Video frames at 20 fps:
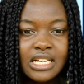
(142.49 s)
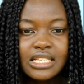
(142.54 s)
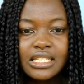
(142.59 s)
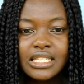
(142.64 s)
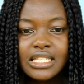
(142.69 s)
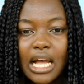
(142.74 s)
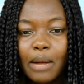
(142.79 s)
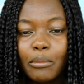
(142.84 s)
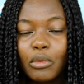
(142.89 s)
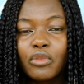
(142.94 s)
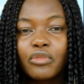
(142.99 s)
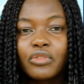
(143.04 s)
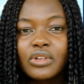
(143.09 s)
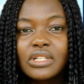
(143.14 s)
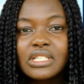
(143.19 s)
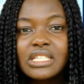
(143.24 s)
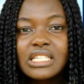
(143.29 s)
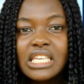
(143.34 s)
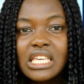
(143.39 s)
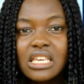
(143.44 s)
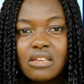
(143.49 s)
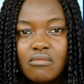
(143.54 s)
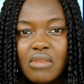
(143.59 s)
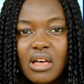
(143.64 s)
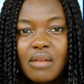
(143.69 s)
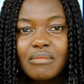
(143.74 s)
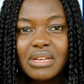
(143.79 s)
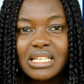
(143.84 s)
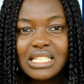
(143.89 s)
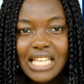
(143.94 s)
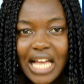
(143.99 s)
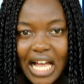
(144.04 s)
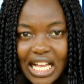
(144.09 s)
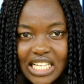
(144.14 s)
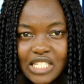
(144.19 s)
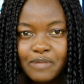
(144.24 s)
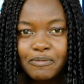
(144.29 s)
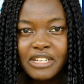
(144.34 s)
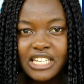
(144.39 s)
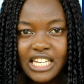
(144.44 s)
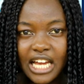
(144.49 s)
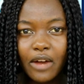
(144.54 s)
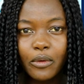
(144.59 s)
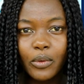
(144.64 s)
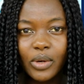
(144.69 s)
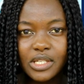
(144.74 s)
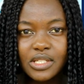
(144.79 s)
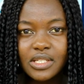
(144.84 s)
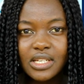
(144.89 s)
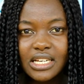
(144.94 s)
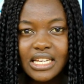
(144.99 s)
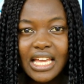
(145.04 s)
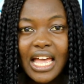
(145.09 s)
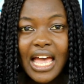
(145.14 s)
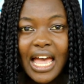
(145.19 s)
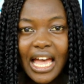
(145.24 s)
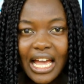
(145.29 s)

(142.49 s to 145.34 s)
Some of its key members have been arrested